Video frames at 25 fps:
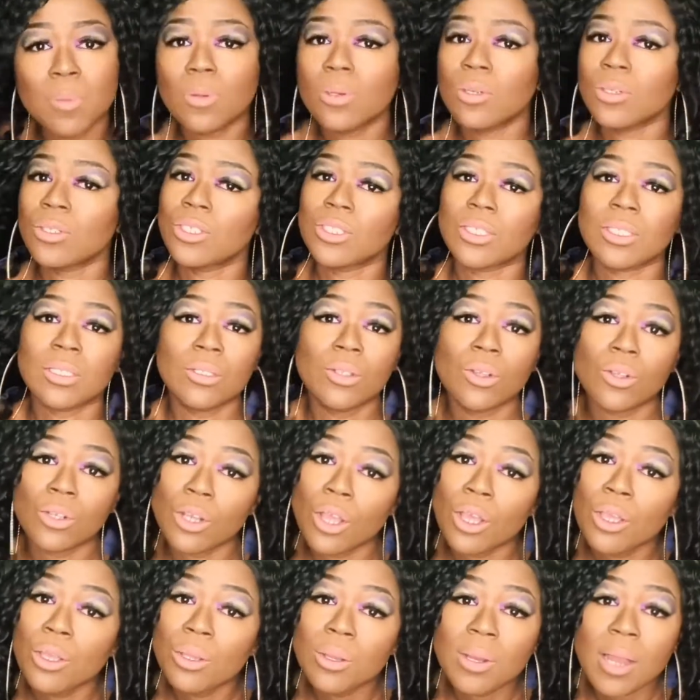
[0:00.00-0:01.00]
could just not know
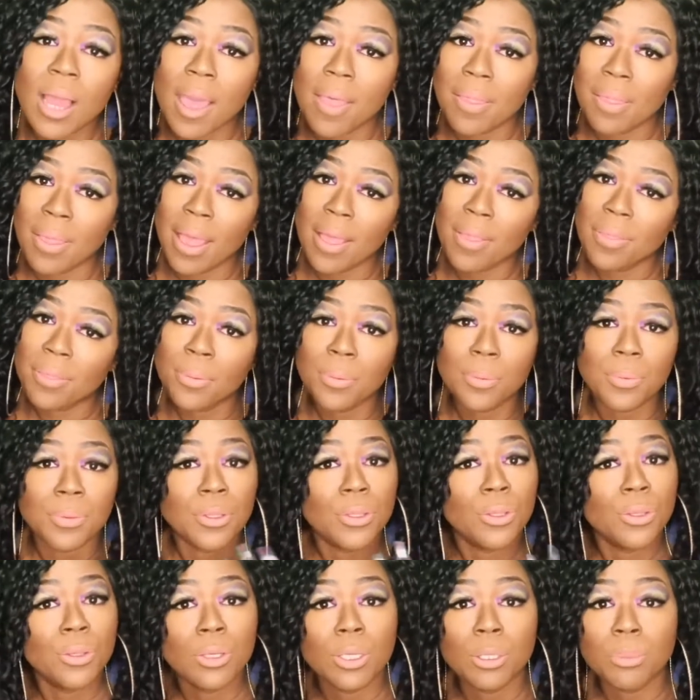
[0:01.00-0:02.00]
you like that and thought that
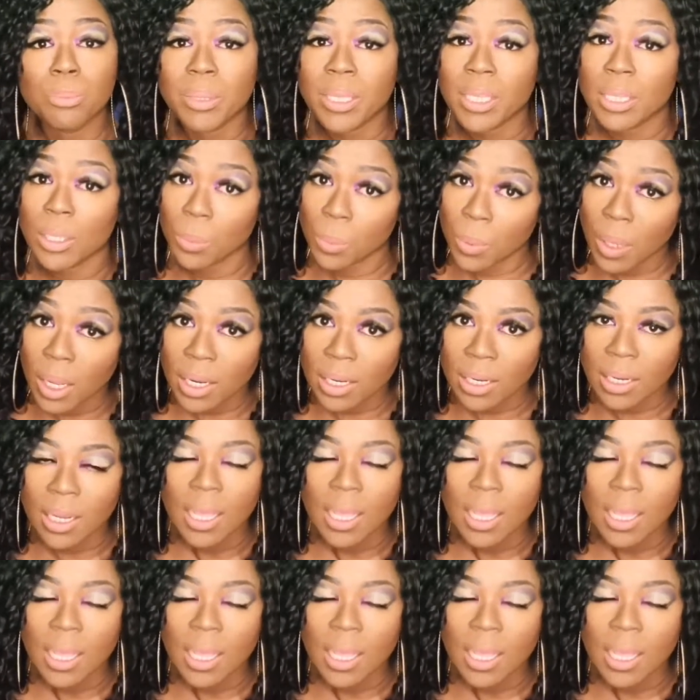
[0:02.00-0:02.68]
you could be the one.